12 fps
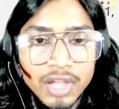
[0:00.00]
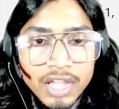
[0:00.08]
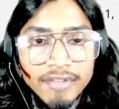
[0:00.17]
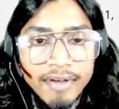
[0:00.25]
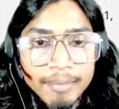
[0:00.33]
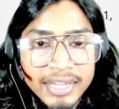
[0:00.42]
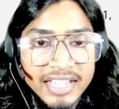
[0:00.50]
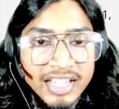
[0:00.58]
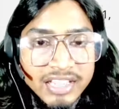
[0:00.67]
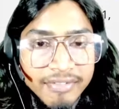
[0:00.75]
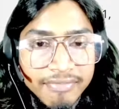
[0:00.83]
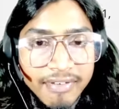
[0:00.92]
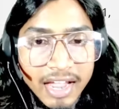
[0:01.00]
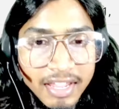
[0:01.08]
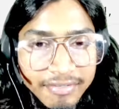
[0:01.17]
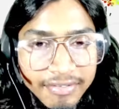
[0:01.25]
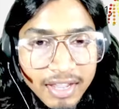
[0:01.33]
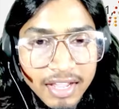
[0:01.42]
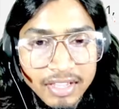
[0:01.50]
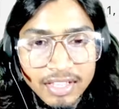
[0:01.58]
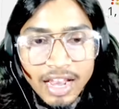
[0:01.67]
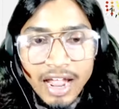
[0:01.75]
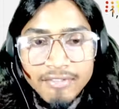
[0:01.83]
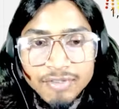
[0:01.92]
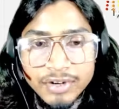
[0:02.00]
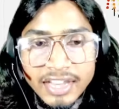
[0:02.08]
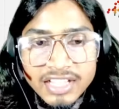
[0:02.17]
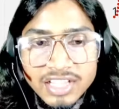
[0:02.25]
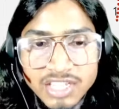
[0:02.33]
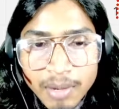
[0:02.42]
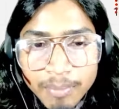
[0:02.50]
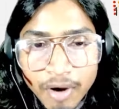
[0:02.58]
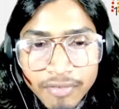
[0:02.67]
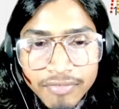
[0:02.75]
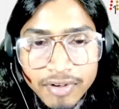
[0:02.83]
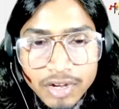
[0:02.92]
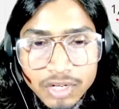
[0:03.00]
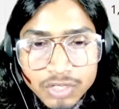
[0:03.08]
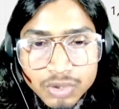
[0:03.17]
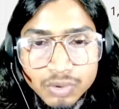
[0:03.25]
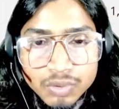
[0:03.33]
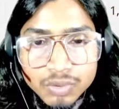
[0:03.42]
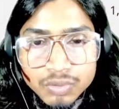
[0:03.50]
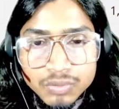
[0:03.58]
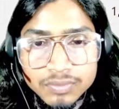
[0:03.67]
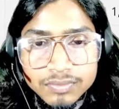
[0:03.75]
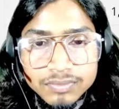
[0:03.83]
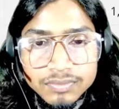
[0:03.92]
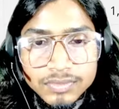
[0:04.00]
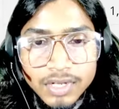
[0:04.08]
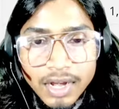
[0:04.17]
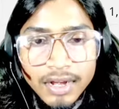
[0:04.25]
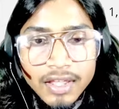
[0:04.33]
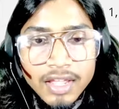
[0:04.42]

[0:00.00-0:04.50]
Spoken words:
If I'm taking the 5, then I have to take the jump of 2, right?